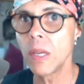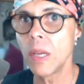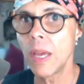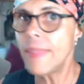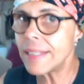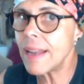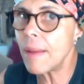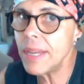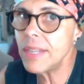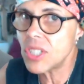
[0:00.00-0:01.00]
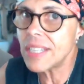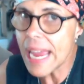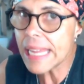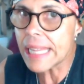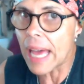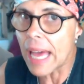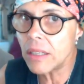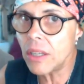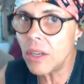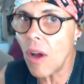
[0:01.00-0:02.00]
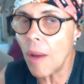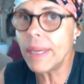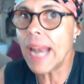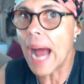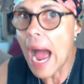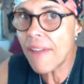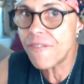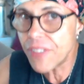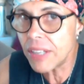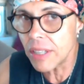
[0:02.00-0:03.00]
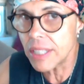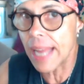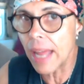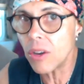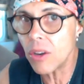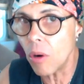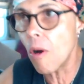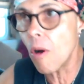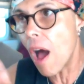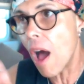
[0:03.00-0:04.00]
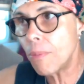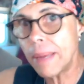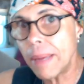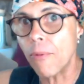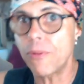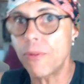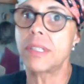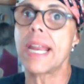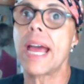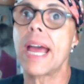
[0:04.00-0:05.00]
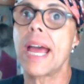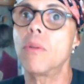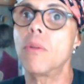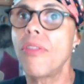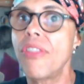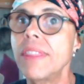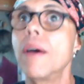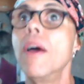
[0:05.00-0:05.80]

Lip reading: And that's not me just saying that, you know? I mean, I feel it's not normal. Other people feel it's not normal. I think the